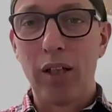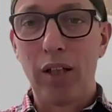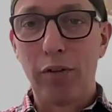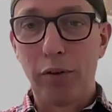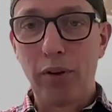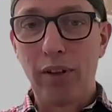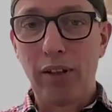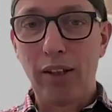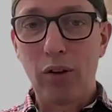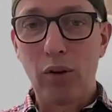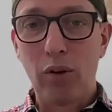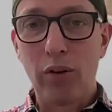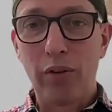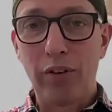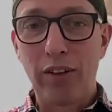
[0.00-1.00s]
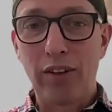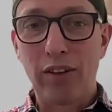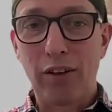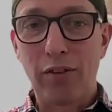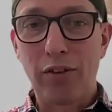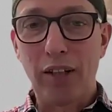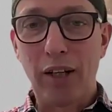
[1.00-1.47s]
if you think all of this
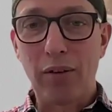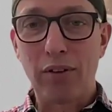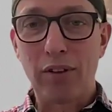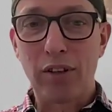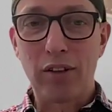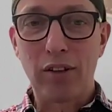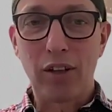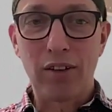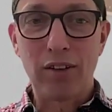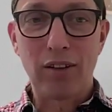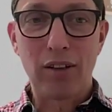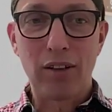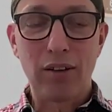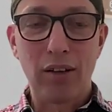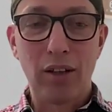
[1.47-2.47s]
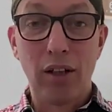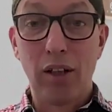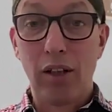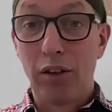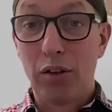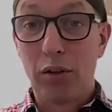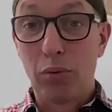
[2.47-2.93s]
stuff sounds disgusting,
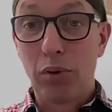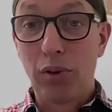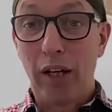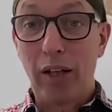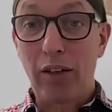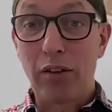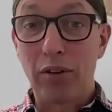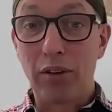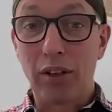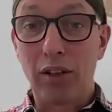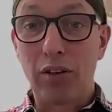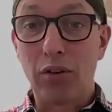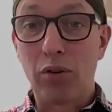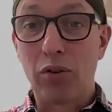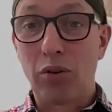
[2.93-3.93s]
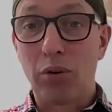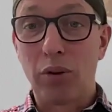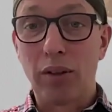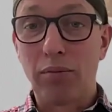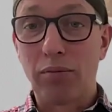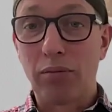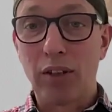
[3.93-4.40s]
you will actually get used to
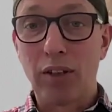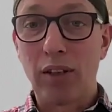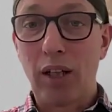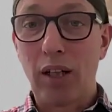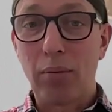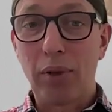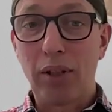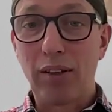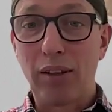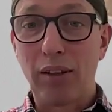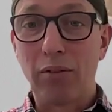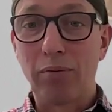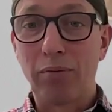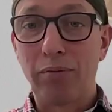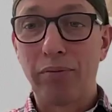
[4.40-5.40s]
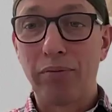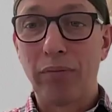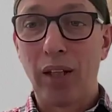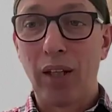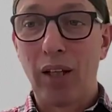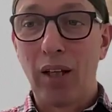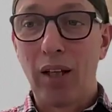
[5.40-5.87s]
it. It's not a big deal.
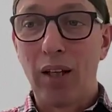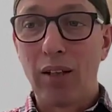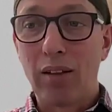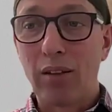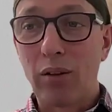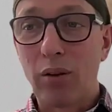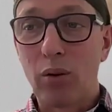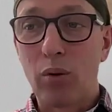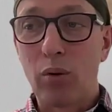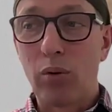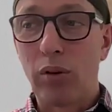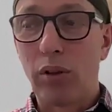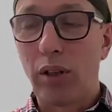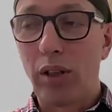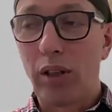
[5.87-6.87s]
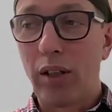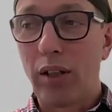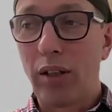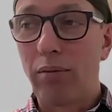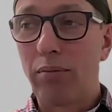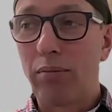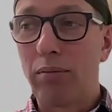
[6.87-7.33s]
So
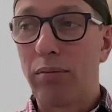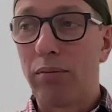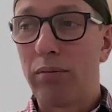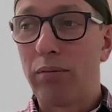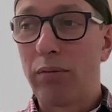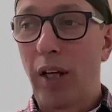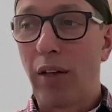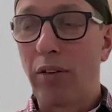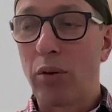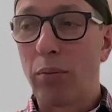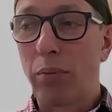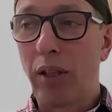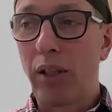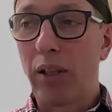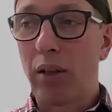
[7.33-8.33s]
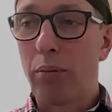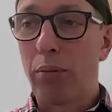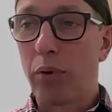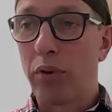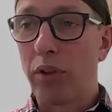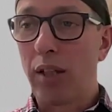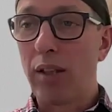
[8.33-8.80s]
yeah, so picking up
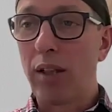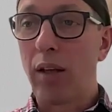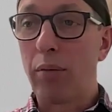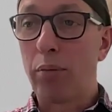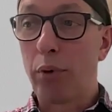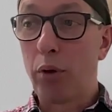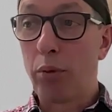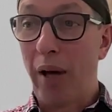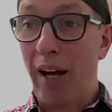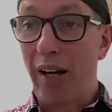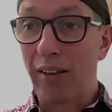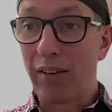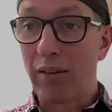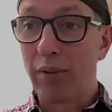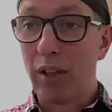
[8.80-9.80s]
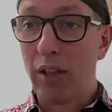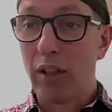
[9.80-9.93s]
poos and yeah, poo bags.